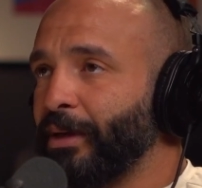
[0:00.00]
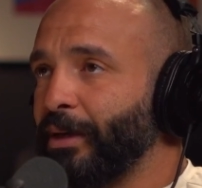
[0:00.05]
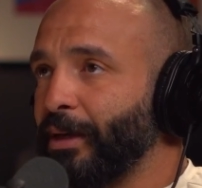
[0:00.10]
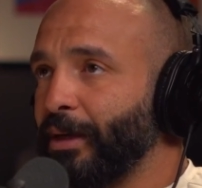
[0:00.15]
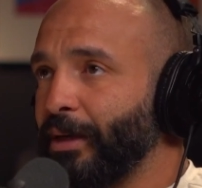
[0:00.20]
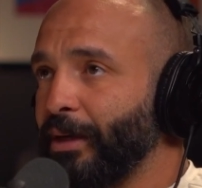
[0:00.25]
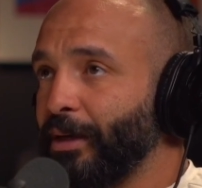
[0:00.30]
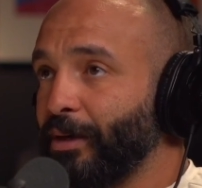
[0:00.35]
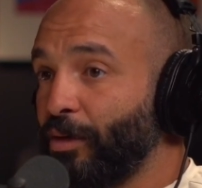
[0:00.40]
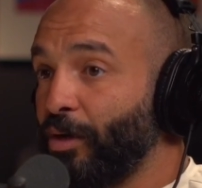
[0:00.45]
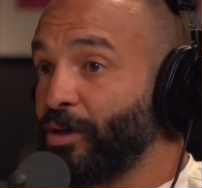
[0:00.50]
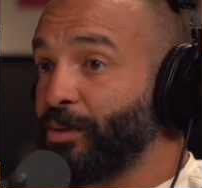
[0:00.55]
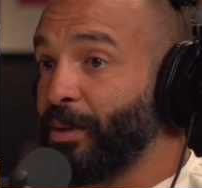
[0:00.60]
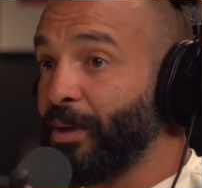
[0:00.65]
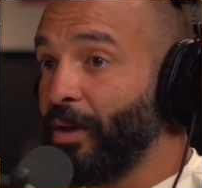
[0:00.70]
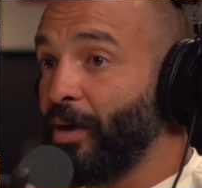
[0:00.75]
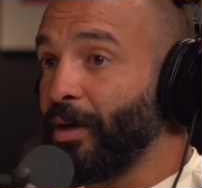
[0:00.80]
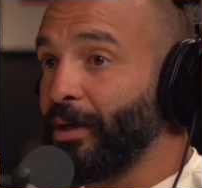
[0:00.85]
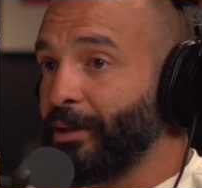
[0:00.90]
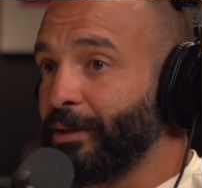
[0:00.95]
It cost me
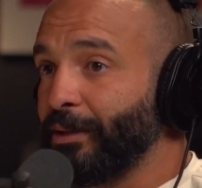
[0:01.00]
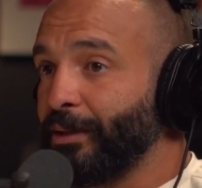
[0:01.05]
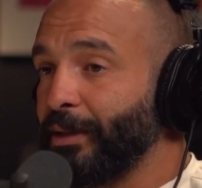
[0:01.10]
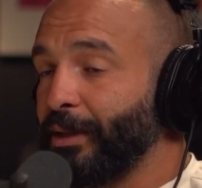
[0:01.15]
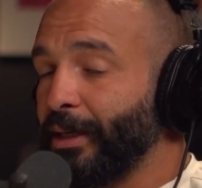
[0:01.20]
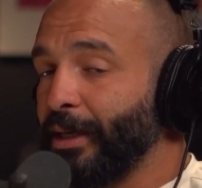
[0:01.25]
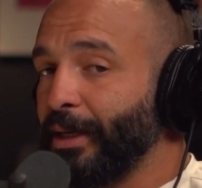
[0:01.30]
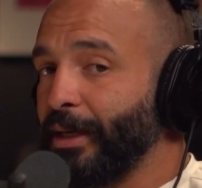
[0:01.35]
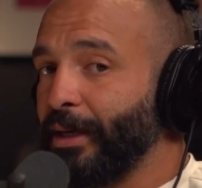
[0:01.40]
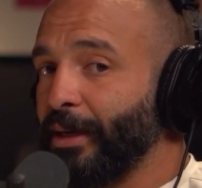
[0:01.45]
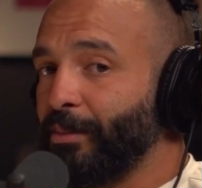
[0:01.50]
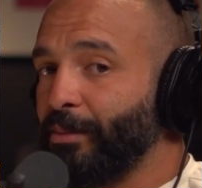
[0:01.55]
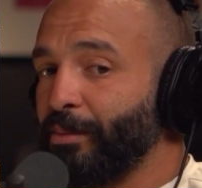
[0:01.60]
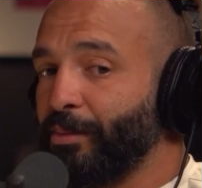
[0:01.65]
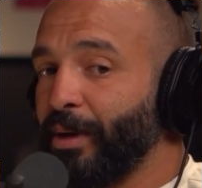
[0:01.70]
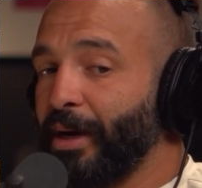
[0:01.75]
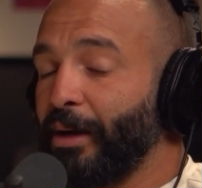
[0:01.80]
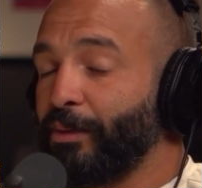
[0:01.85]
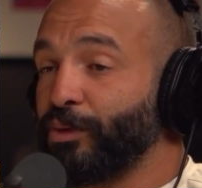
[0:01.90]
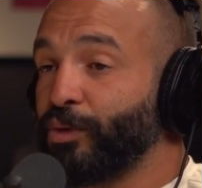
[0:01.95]
a lot.
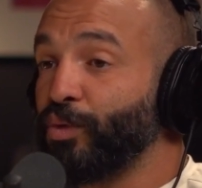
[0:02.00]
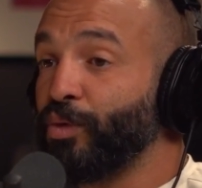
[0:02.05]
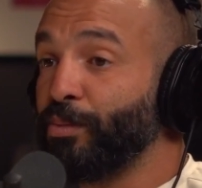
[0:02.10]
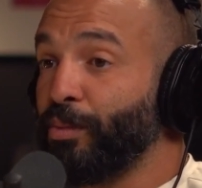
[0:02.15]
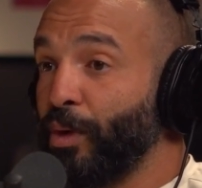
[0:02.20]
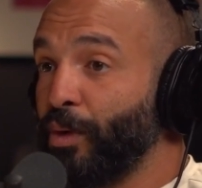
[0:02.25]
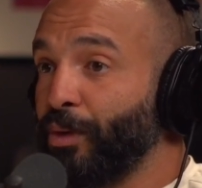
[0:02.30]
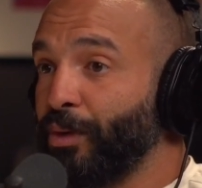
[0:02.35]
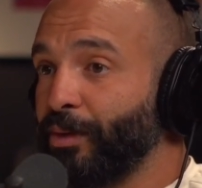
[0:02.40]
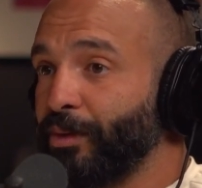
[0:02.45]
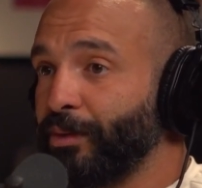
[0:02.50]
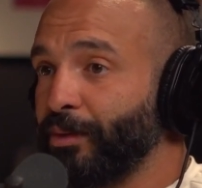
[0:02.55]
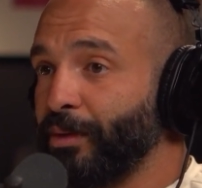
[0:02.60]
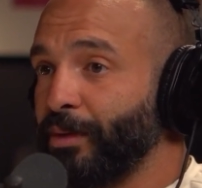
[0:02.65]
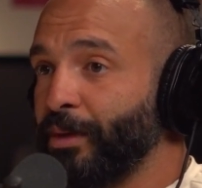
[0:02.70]
But I was doing both.